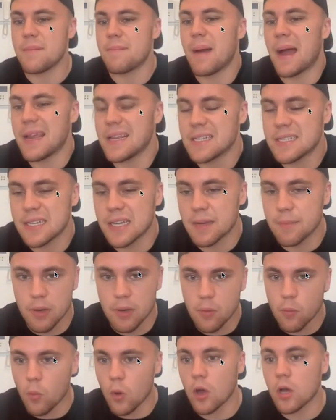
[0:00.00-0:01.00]
basic, but
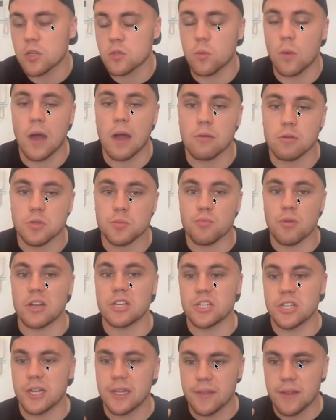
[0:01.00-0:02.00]
it works well
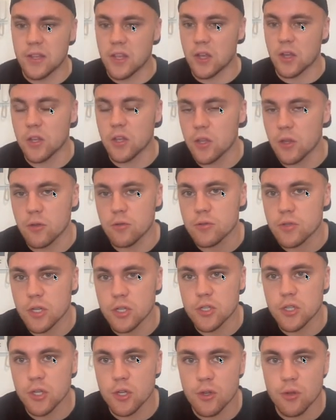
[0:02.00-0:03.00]
spreadsheet that you can use
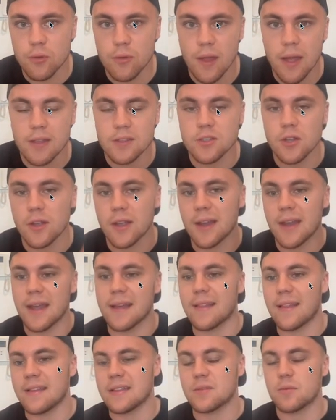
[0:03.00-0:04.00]
to do that. So
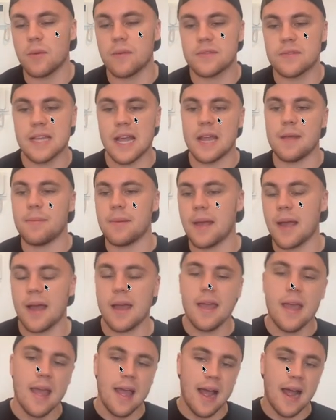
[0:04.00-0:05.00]
connect this with
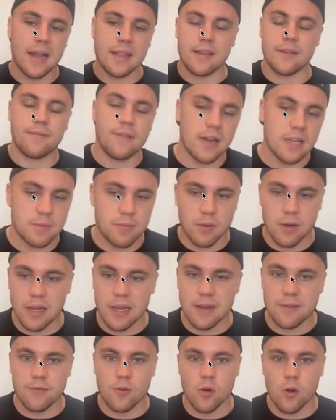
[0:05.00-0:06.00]
Zapier and your Facebook
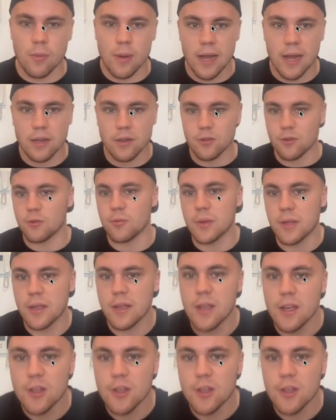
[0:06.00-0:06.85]
lead form, and you'll be